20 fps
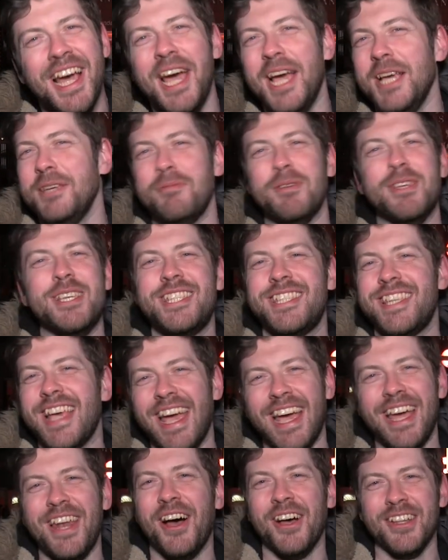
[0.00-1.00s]
He's been
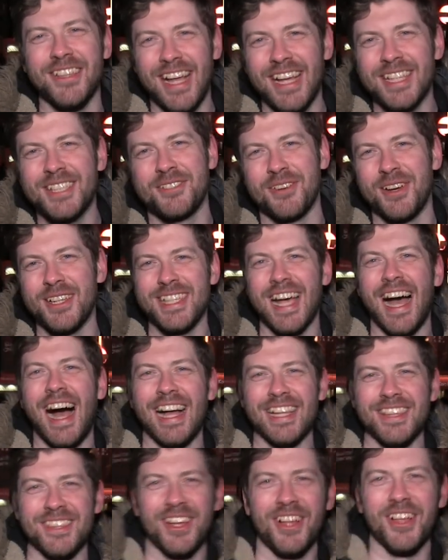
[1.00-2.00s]
sitting on that Twitter
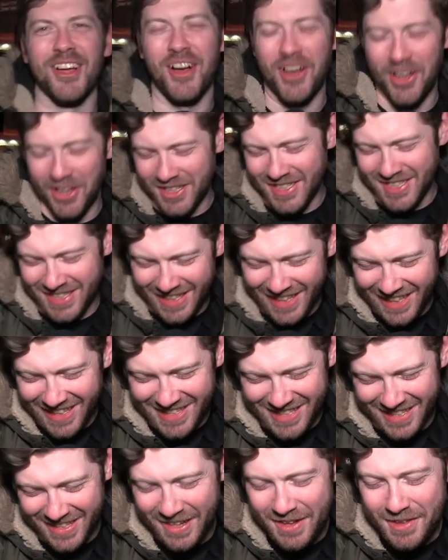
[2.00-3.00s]
handle all
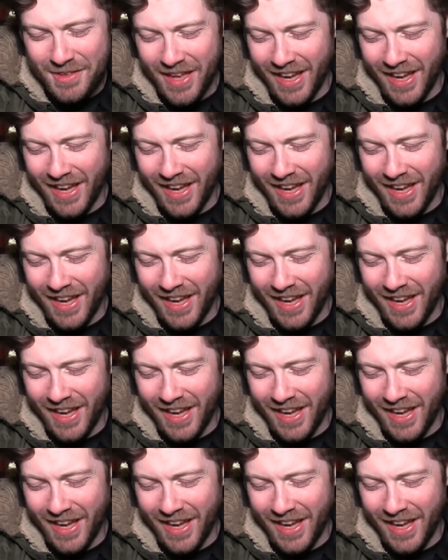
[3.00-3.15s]
season.